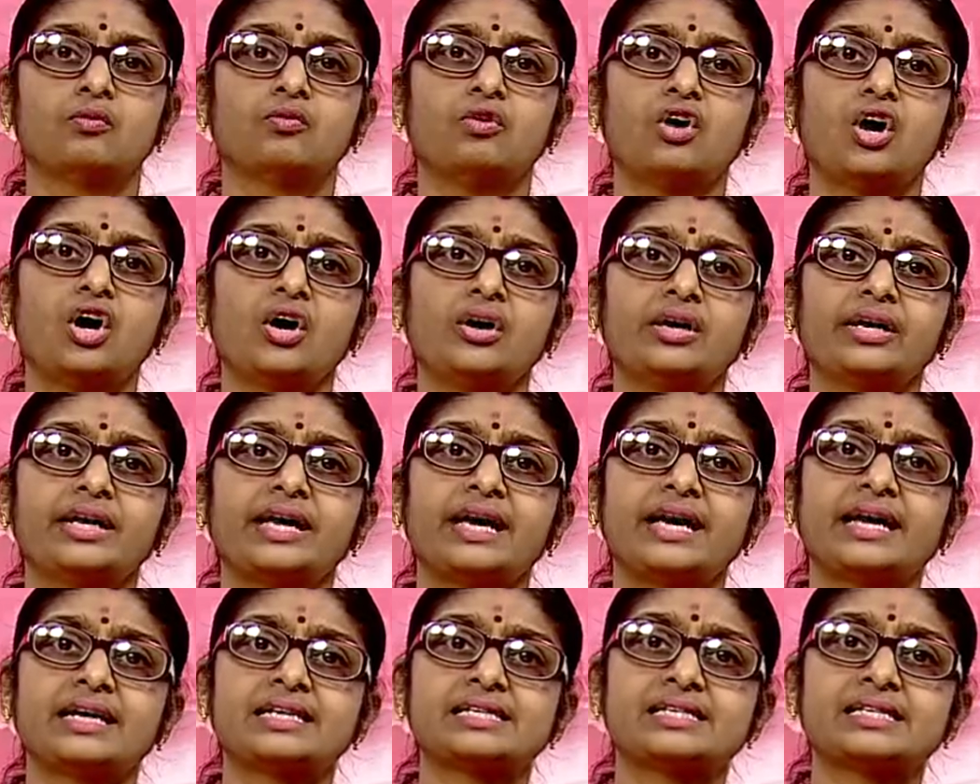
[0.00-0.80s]
What
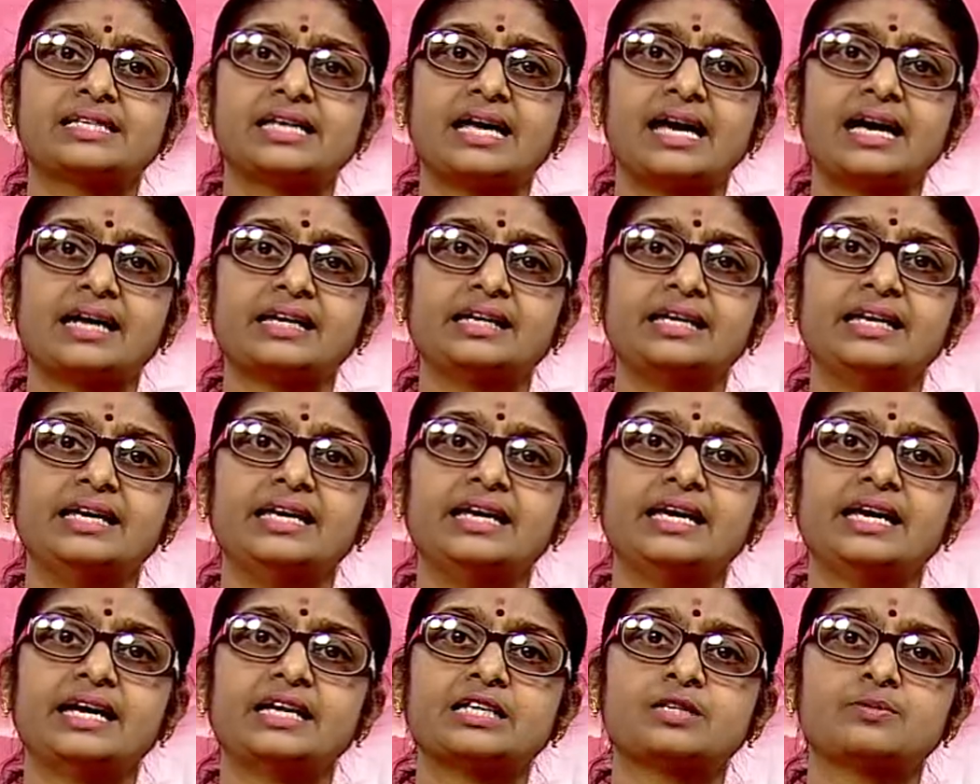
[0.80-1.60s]

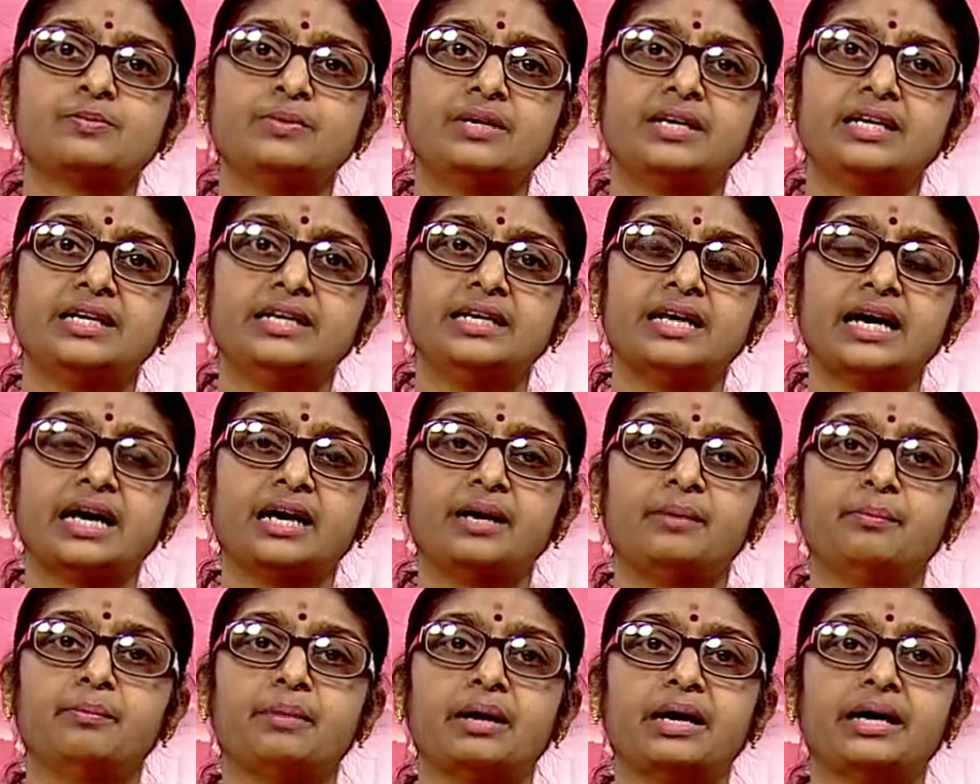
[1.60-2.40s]
exactly has been
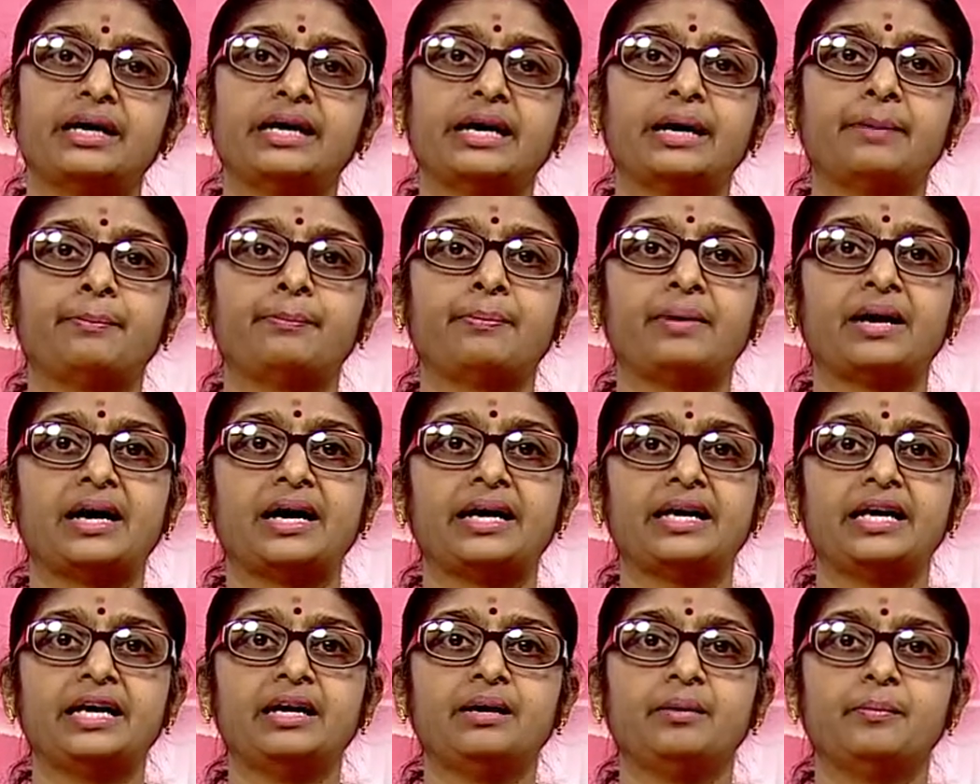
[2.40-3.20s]
done by
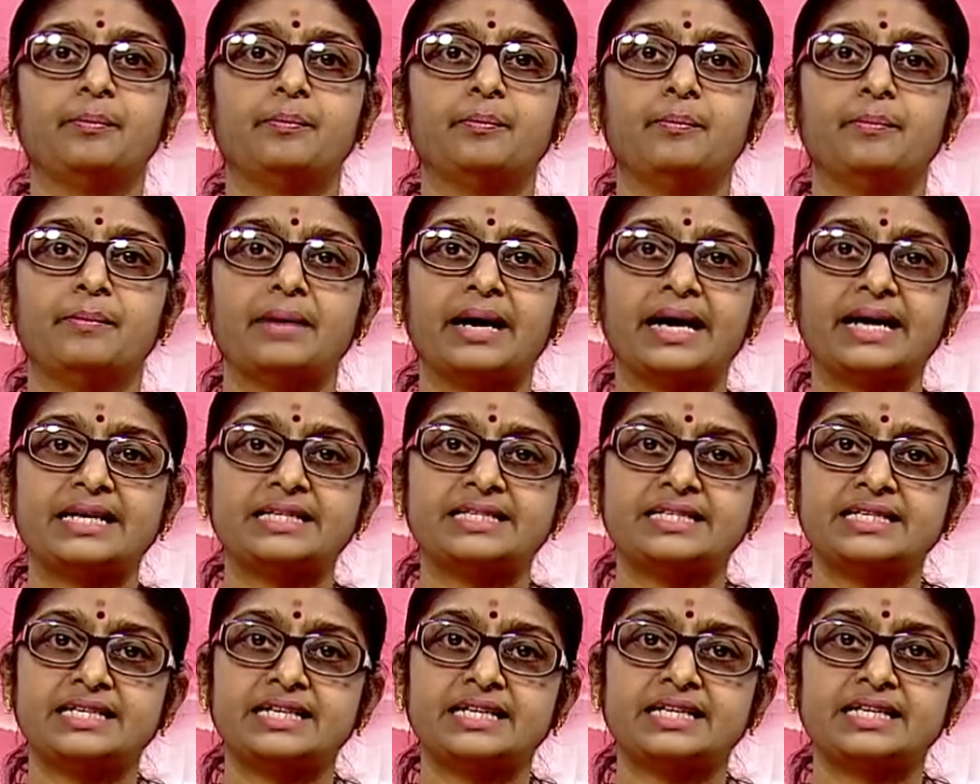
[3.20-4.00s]
applying
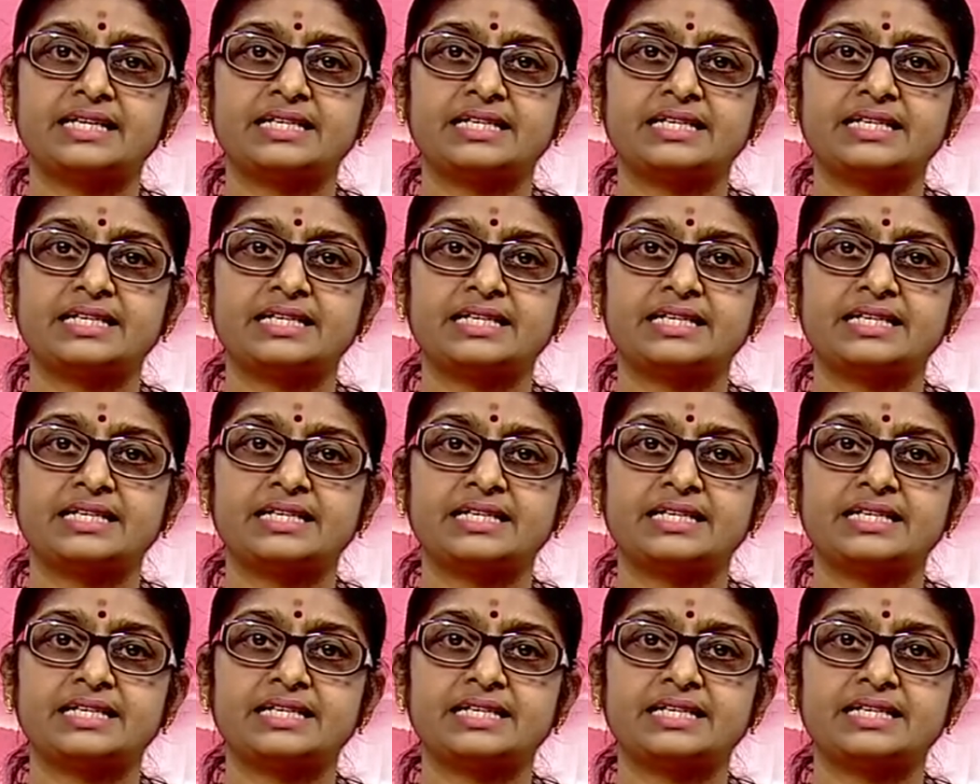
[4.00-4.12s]
matching